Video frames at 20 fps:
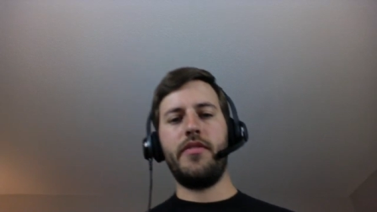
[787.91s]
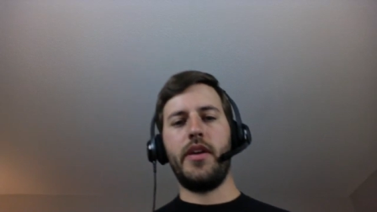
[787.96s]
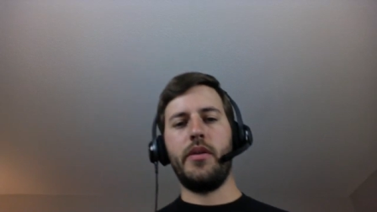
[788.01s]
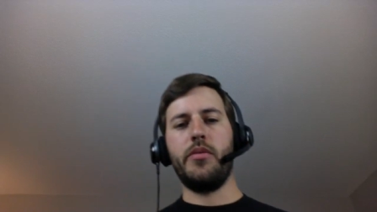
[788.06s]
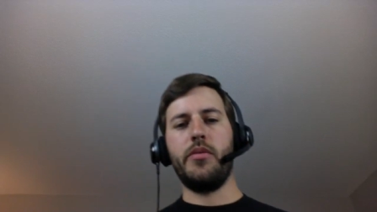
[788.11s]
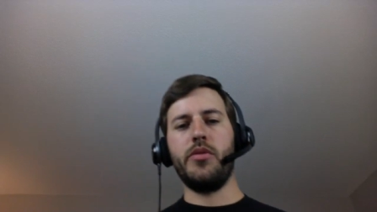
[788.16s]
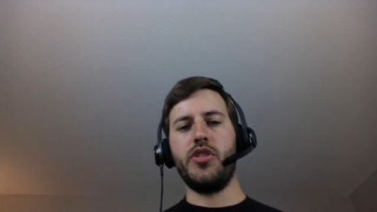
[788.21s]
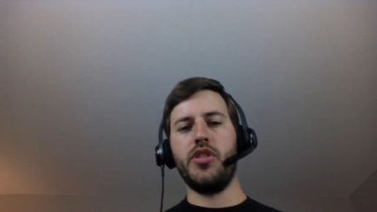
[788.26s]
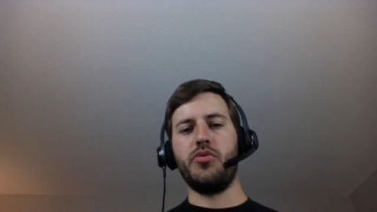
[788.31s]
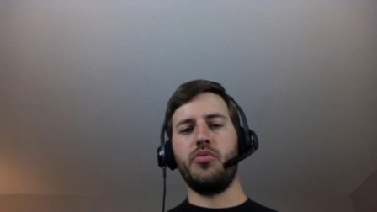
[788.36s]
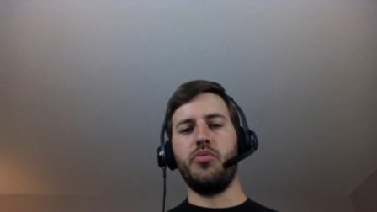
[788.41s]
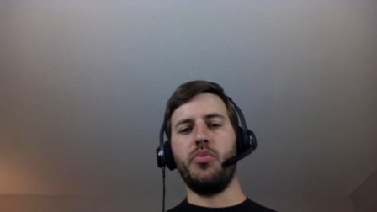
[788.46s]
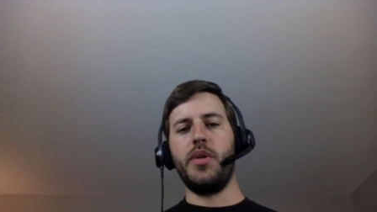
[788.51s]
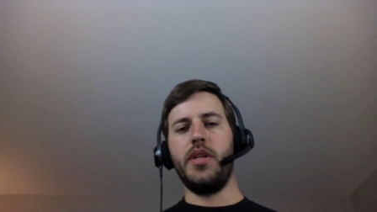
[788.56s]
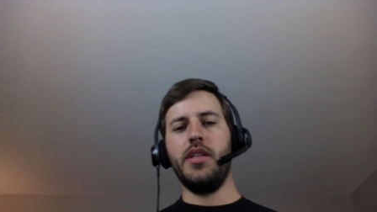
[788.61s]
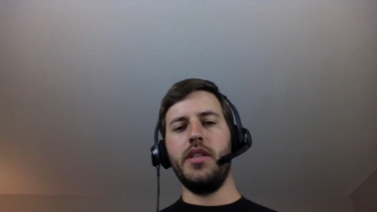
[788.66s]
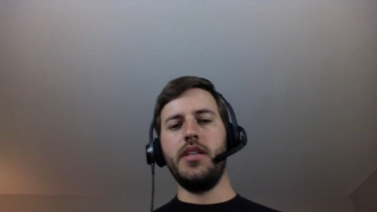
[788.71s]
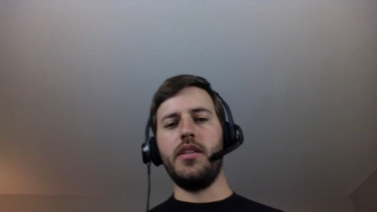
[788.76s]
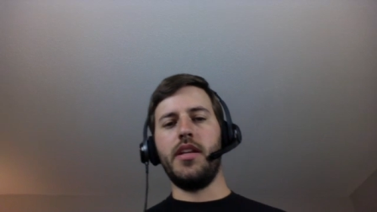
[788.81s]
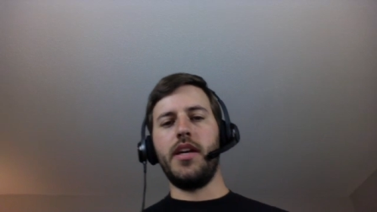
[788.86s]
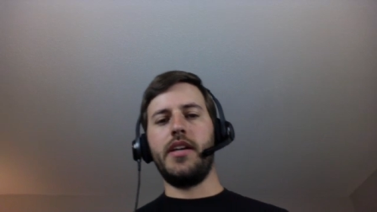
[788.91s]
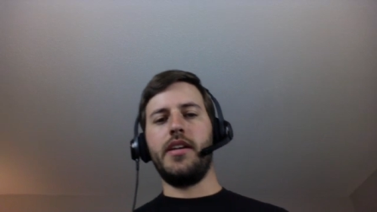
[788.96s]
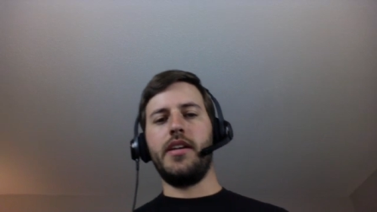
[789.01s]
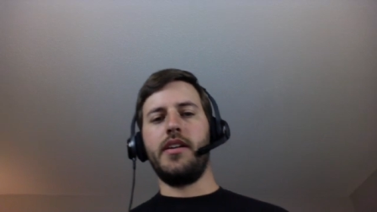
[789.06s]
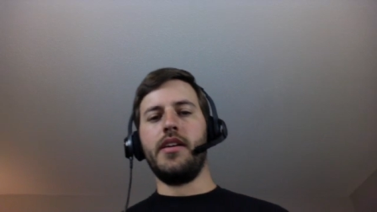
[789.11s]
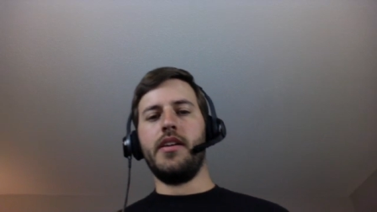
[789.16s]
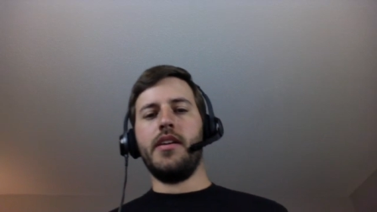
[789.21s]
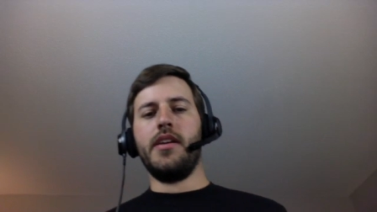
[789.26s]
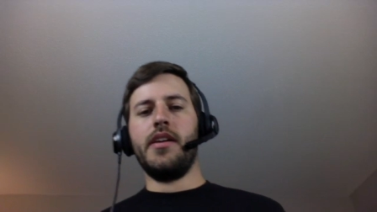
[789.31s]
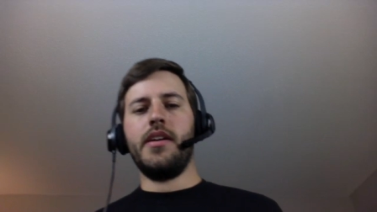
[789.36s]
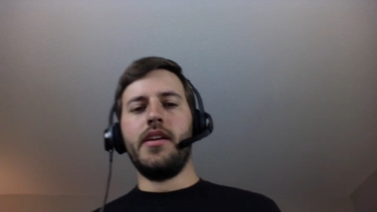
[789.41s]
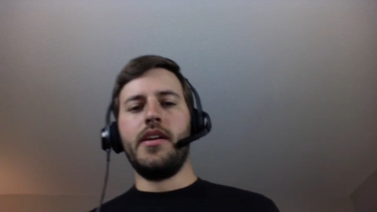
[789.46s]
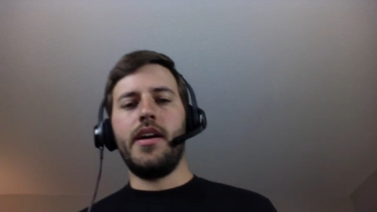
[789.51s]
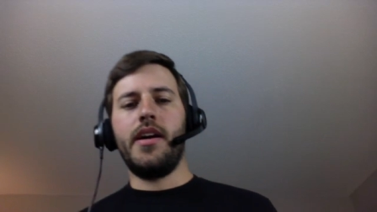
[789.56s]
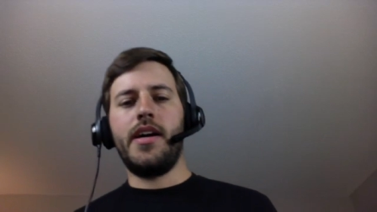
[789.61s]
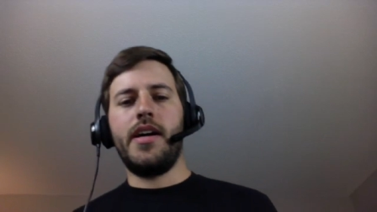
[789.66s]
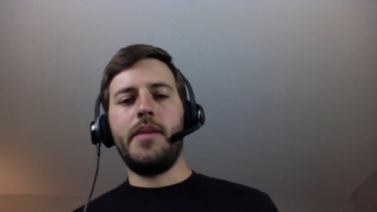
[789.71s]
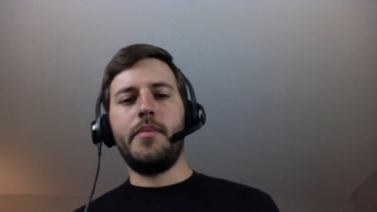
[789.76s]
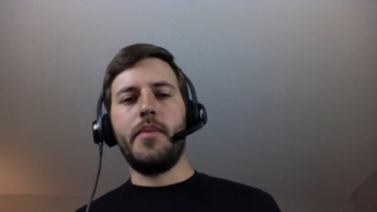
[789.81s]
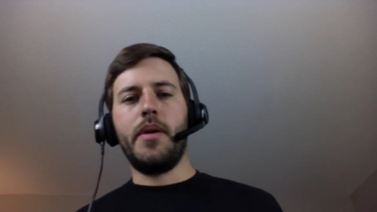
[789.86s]
I was just really like
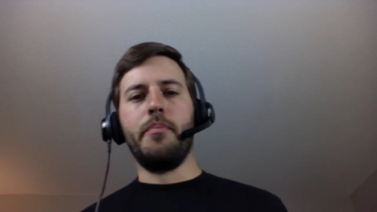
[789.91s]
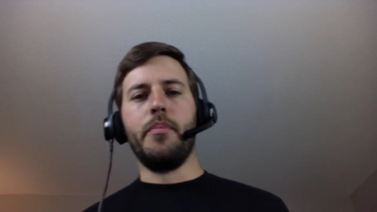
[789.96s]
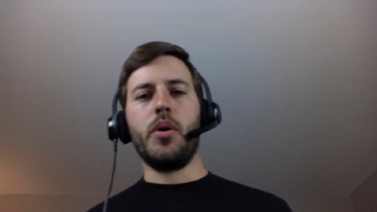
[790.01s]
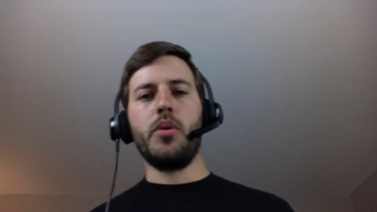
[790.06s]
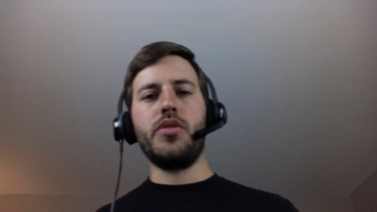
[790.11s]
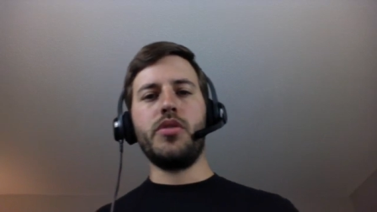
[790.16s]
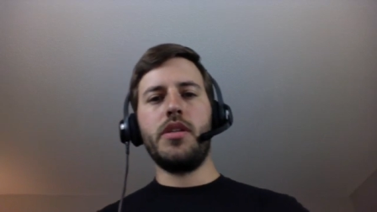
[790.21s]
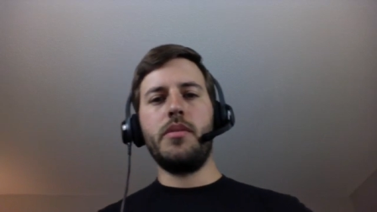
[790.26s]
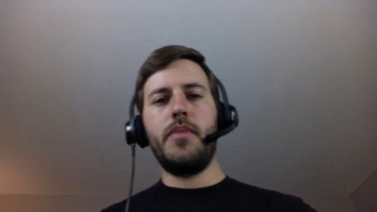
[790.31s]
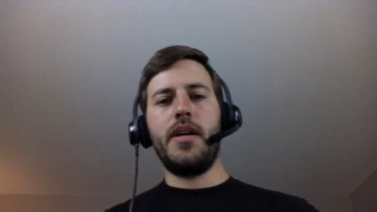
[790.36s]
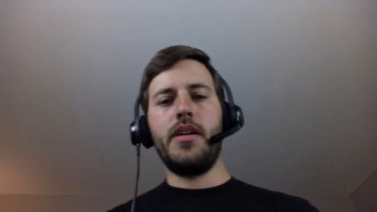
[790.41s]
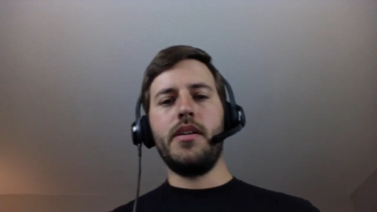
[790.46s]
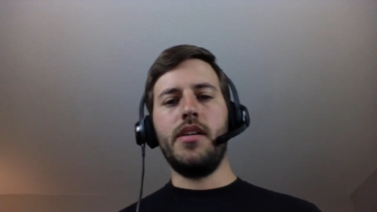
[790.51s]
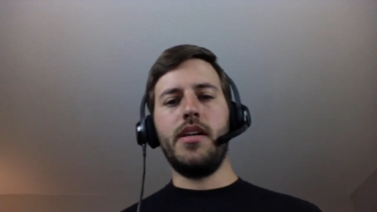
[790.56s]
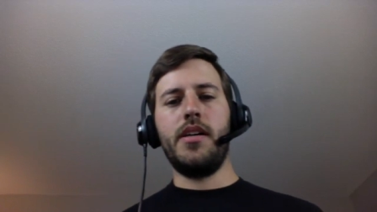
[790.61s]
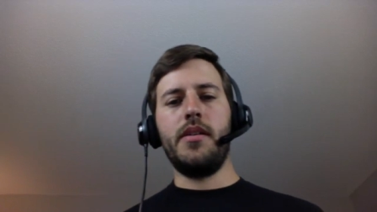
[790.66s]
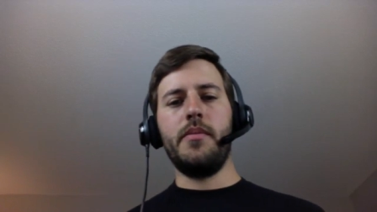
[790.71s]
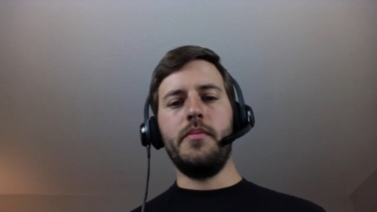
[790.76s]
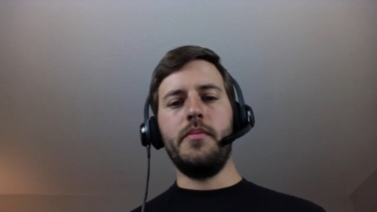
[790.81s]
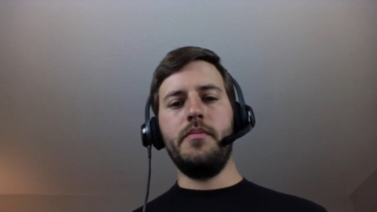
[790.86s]
um, immersing, my, uh,